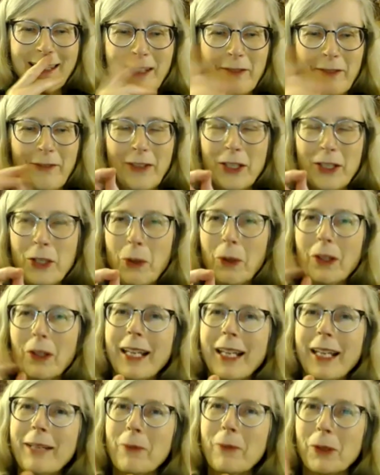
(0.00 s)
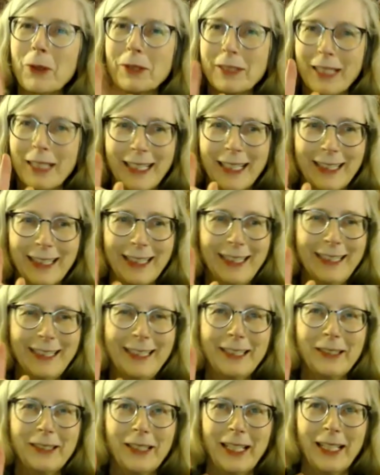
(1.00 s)
the visual aid most likely
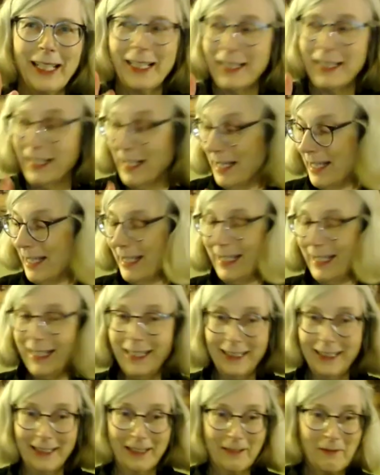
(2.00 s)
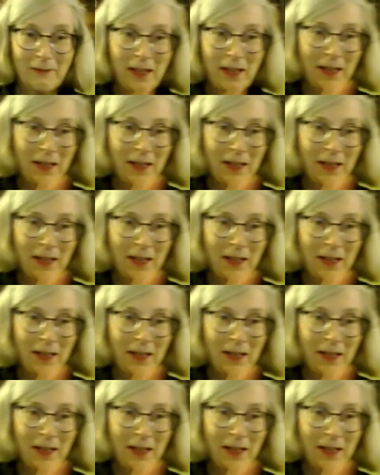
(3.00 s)
to get eaten.